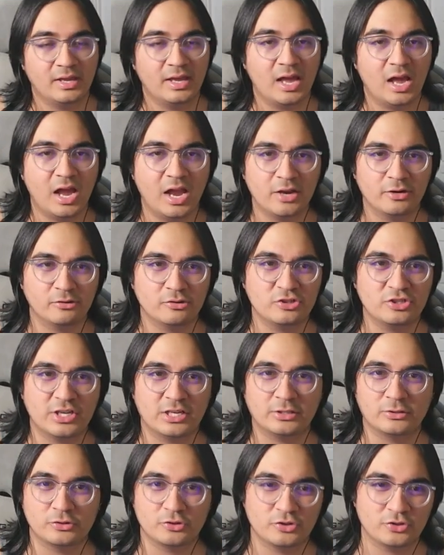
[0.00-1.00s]
I understand
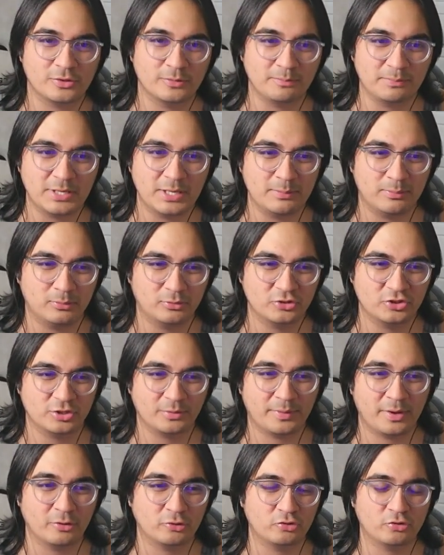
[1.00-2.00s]
there's some people
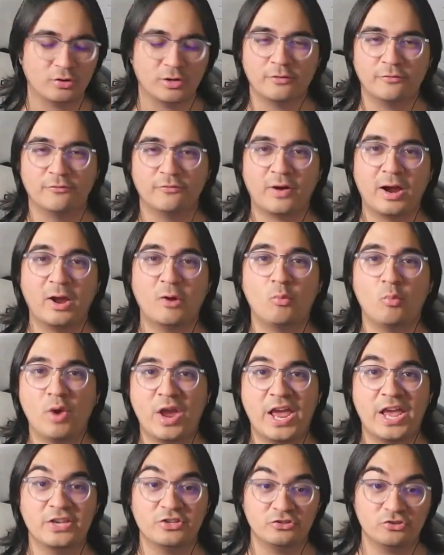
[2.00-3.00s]
somehow trying to find
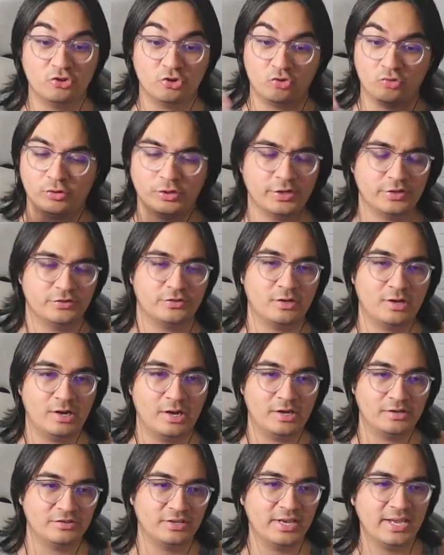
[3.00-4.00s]
ways to
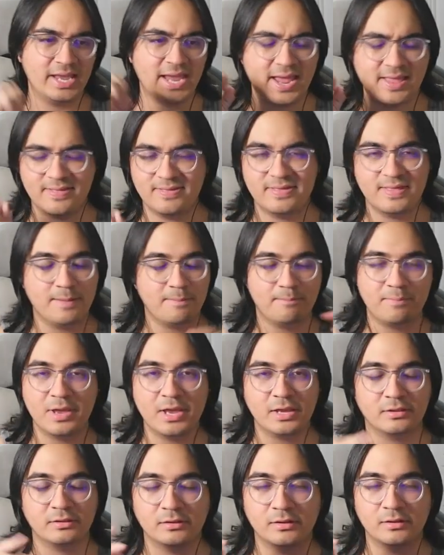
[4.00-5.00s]
criticize and
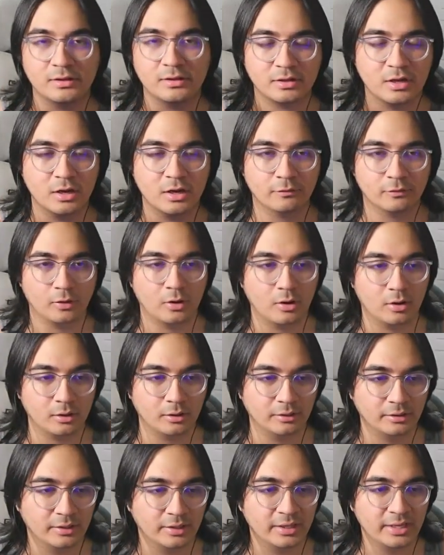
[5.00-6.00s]
nitpick the cover
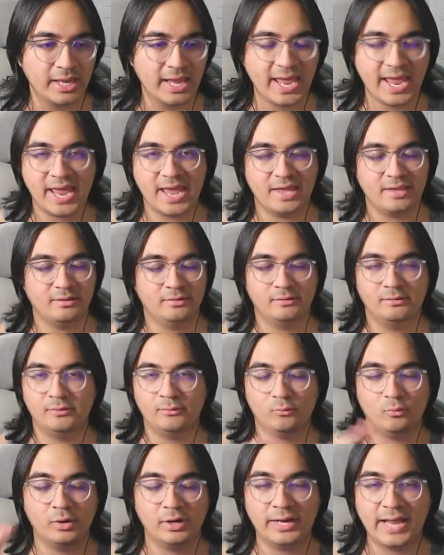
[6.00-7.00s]
art and
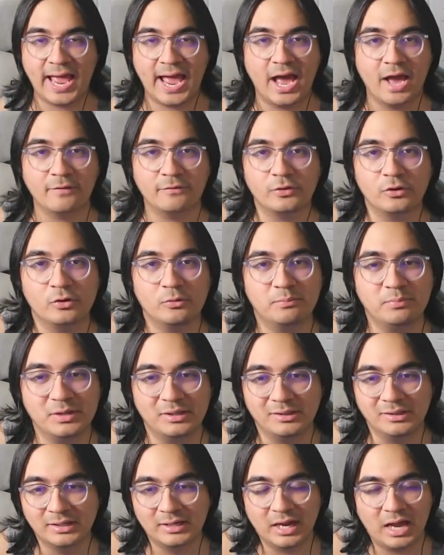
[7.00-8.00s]
what have you, but
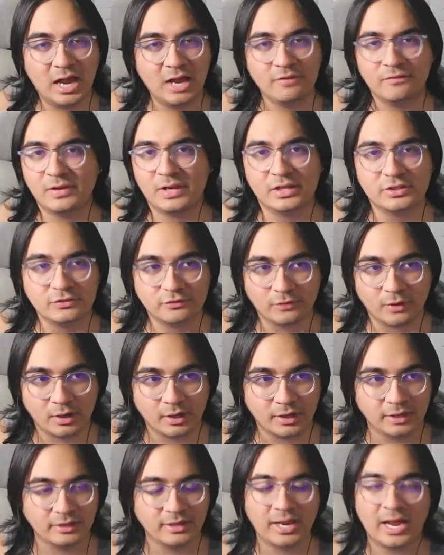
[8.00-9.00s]
I think it's
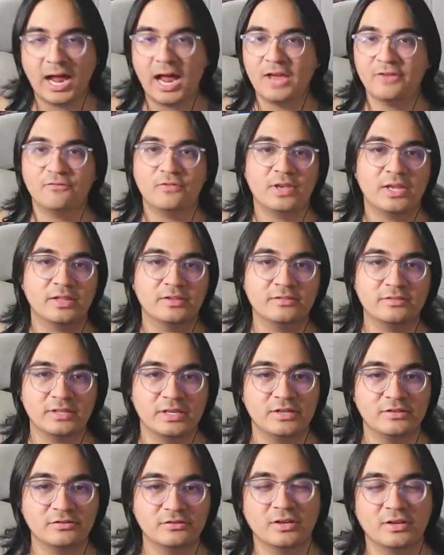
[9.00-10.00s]
fine. I think it's
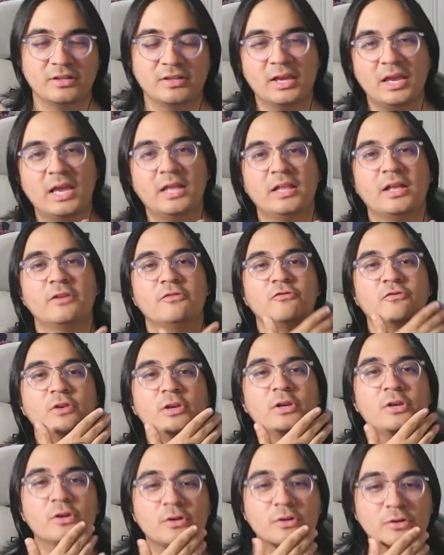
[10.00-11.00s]
decent. And I
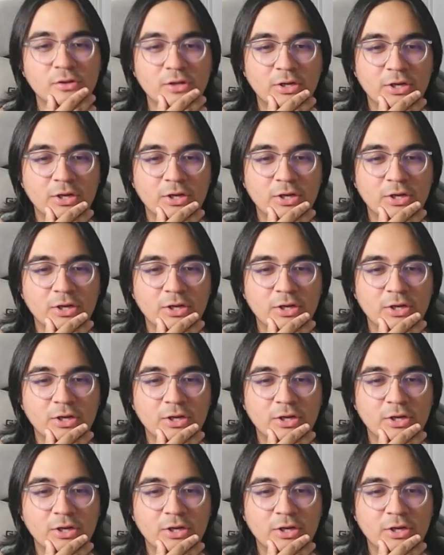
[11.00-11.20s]
figured,